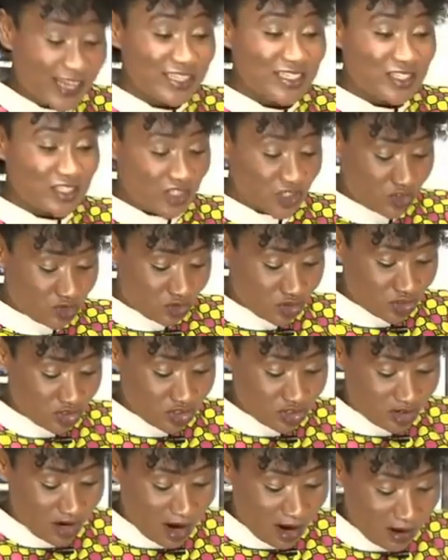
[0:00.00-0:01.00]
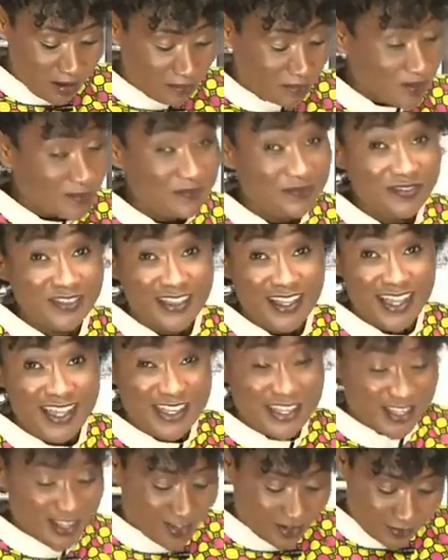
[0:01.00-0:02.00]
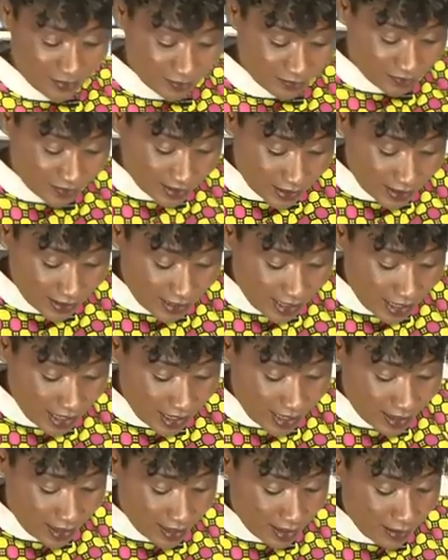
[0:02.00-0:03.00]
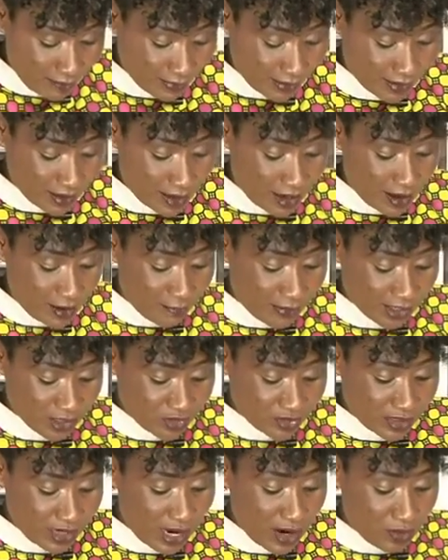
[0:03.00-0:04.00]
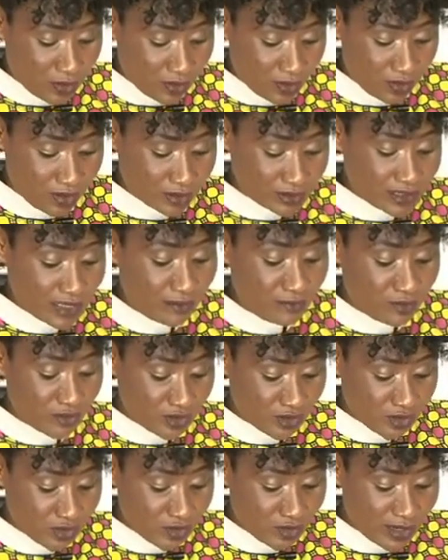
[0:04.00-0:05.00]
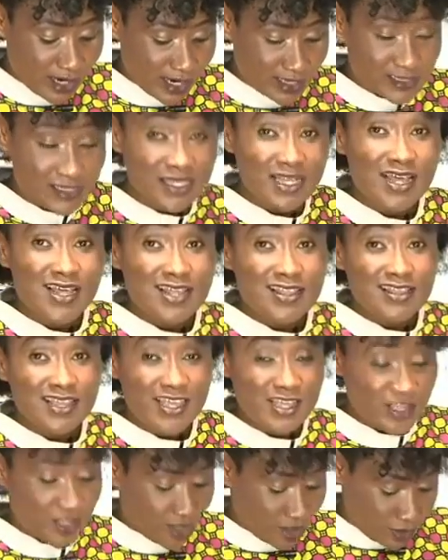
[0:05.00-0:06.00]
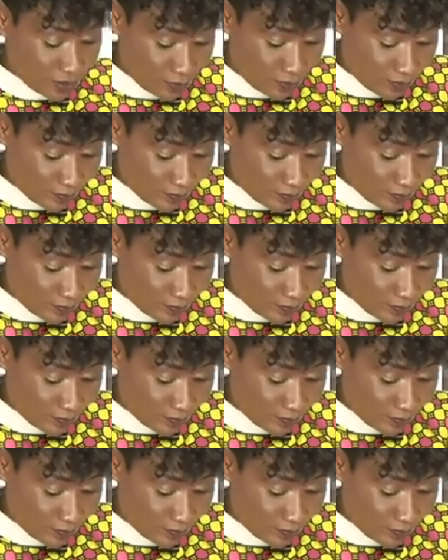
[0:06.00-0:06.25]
guys, good job. Thank you. Nah, Patrick Akon, I say I'm with you guys. Thank